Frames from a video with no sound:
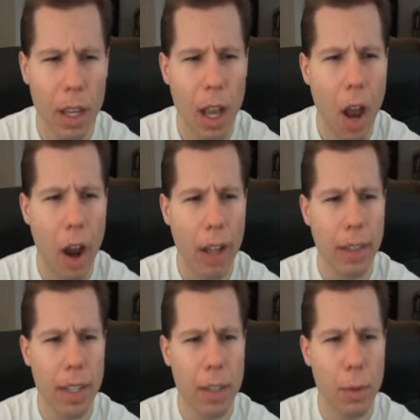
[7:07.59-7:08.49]
All
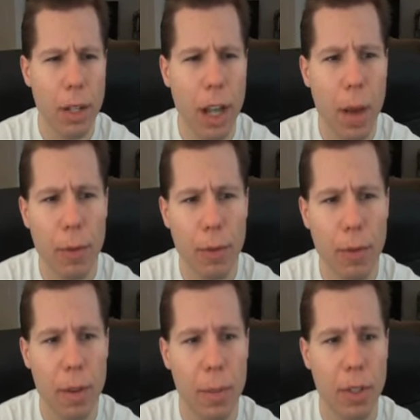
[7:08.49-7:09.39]
right, this one comes
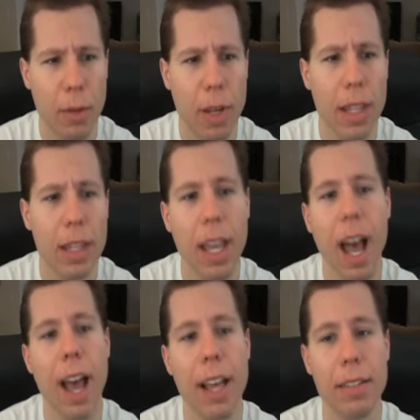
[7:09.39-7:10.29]
from Between the
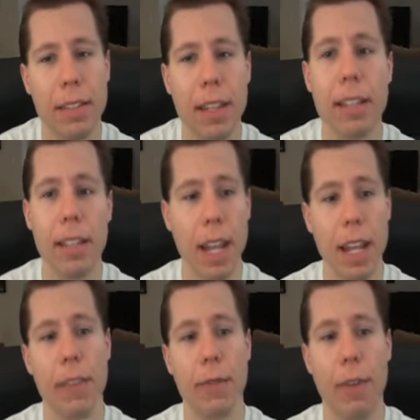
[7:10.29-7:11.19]
Eyes
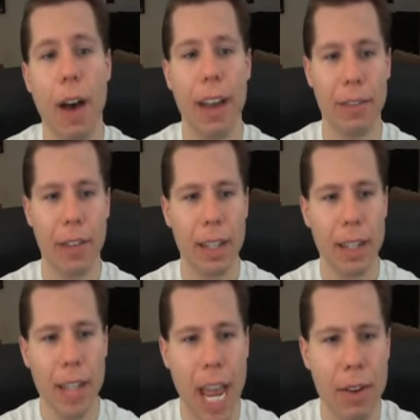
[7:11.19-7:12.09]
1985.
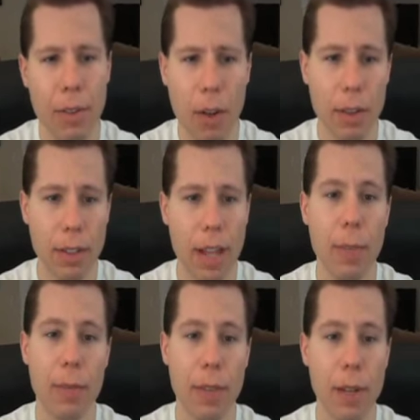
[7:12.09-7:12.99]
Hey,
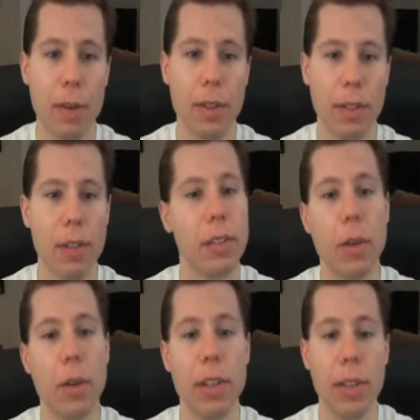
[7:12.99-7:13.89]
longtime viewer since
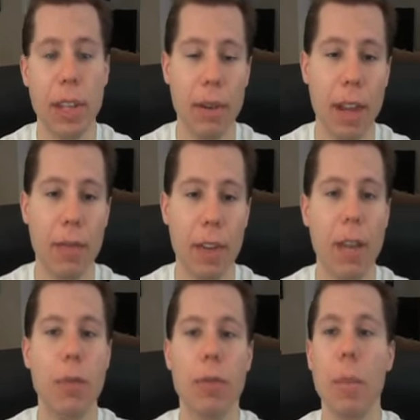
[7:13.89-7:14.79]
NoDQ&A
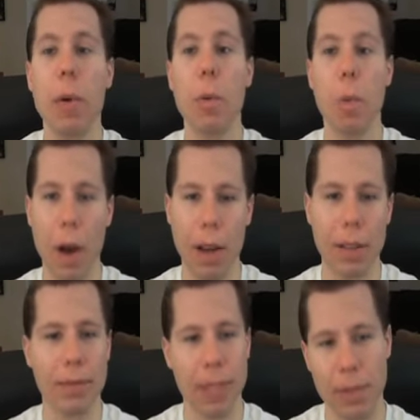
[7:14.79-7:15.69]
video number one.
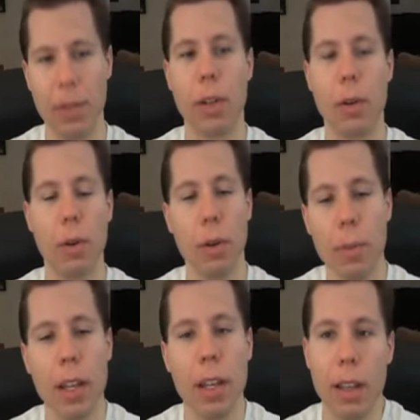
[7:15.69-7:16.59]
That's very
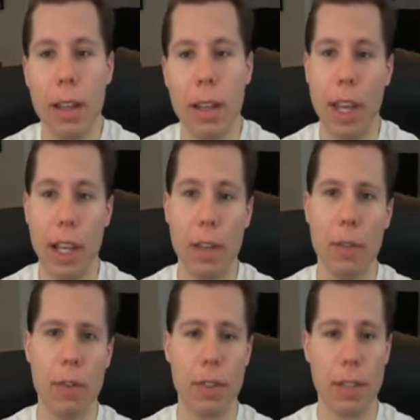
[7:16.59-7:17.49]
cool. Thank
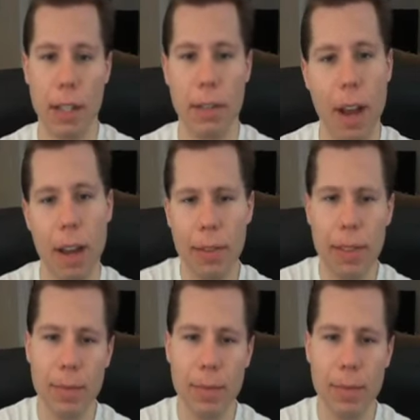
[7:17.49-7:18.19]
you for sticking around.